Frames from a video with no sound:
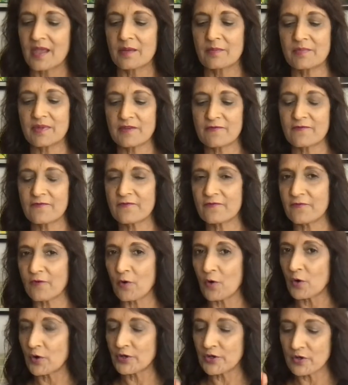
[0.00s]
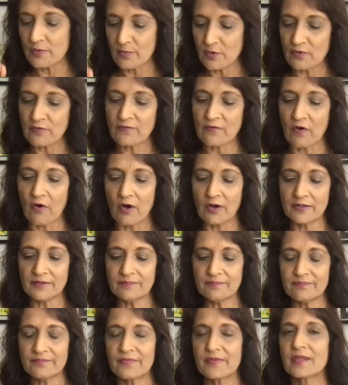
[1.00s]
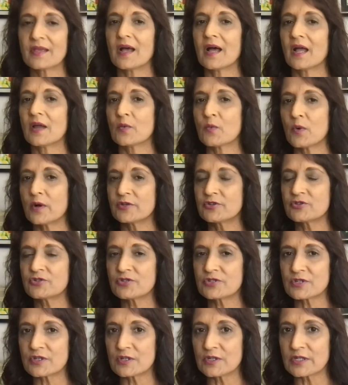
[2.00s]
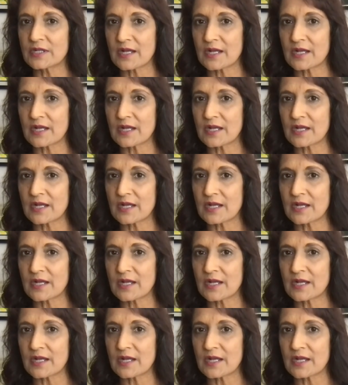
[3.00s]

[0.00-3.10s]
Before you move on, I want you to look